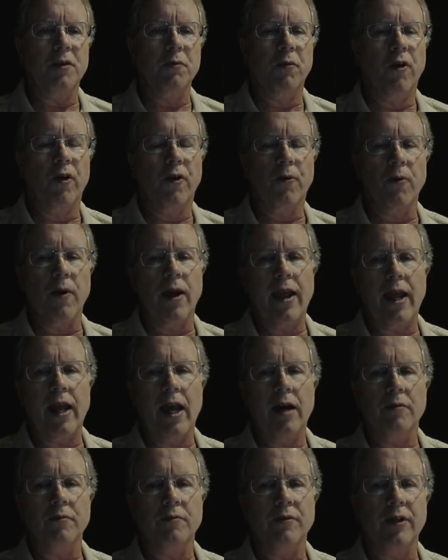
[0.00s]
more
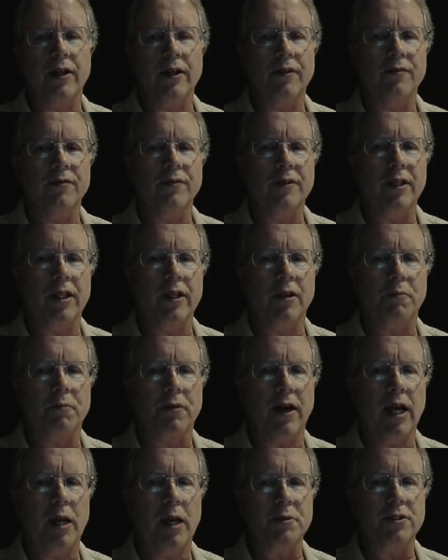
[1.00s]
RAM,
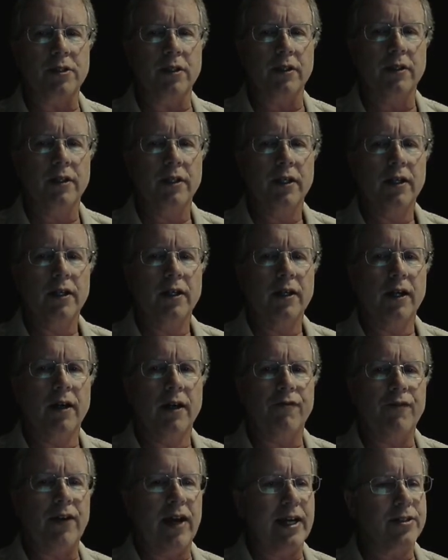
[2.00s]
perhaps a
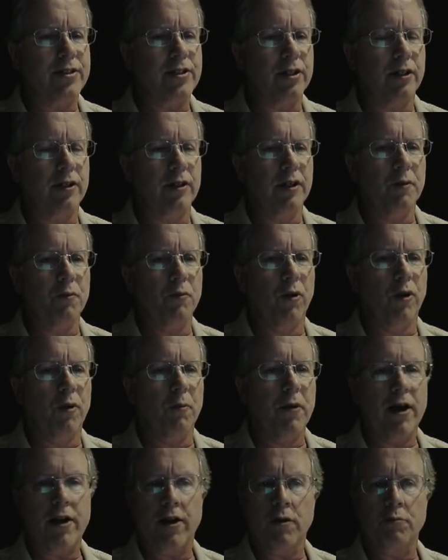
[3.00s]
faster and more
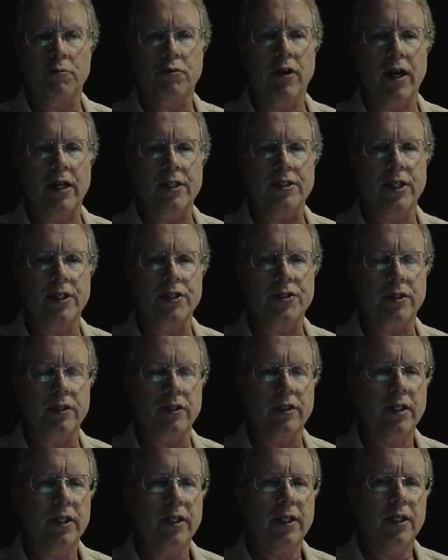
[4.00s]
modern
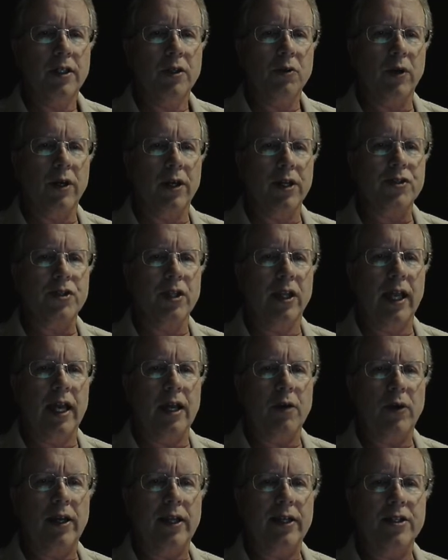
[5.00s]
processor, whereas the
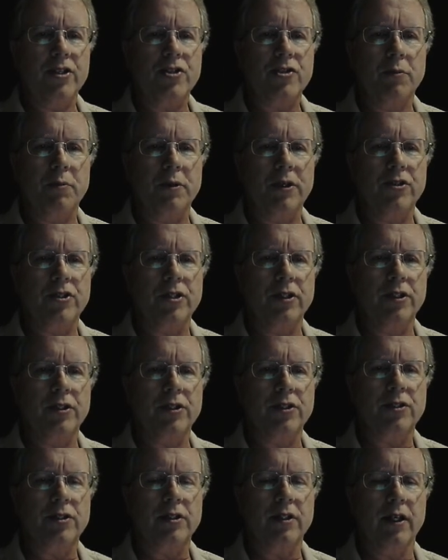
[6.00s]
lightweight
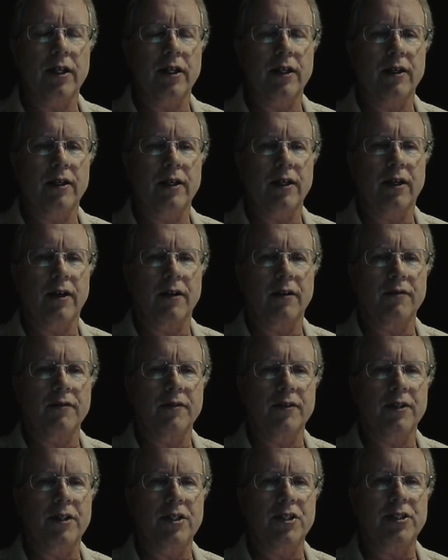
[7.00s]
distributions are
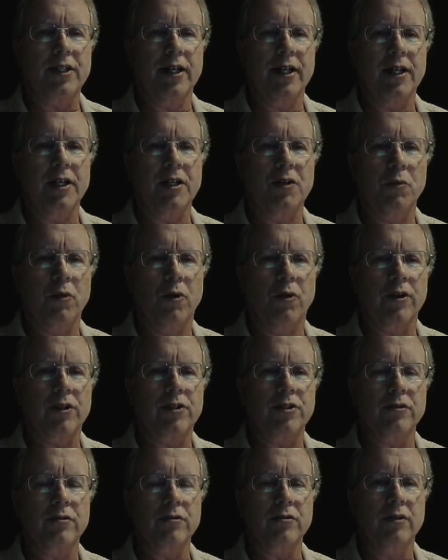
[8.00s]
designed more
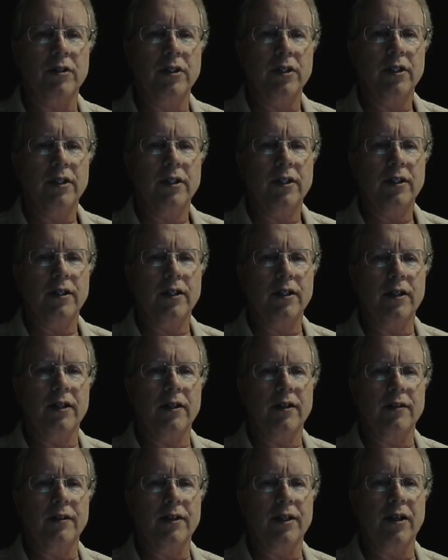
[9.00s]
to
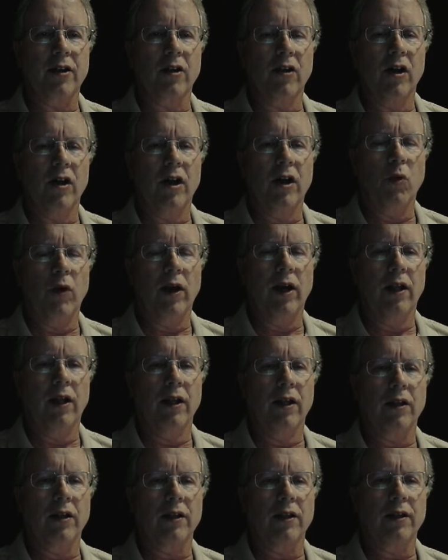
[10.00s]
get along
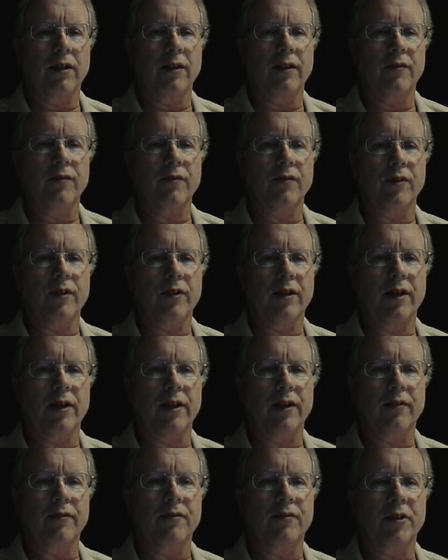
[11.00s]
well
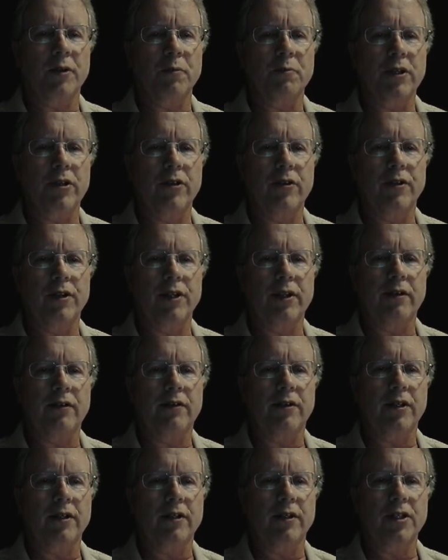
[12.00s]
on a computer
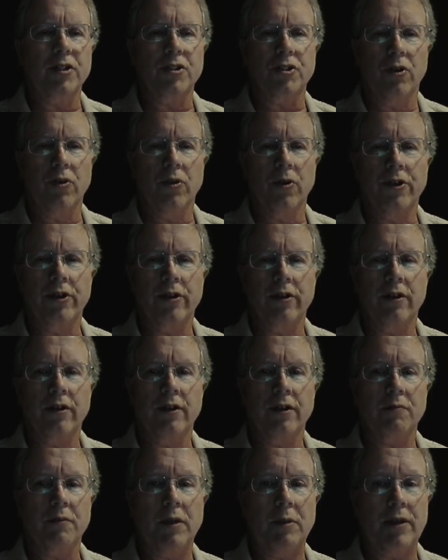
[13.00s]
that is older
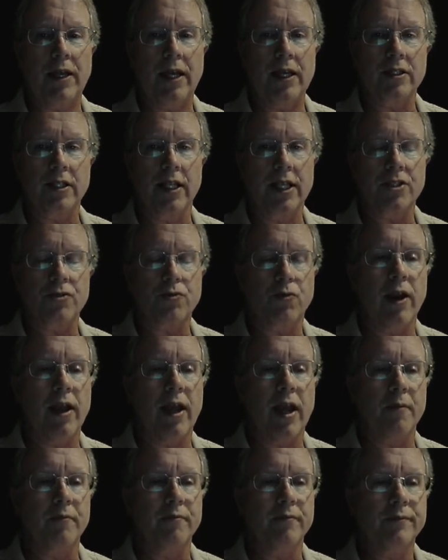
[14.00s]
and maybe has less
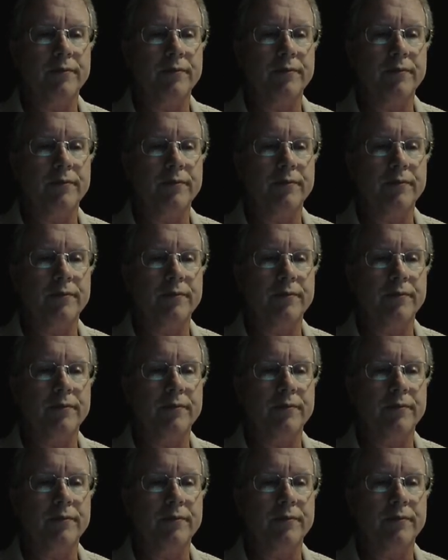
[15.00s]
RAM.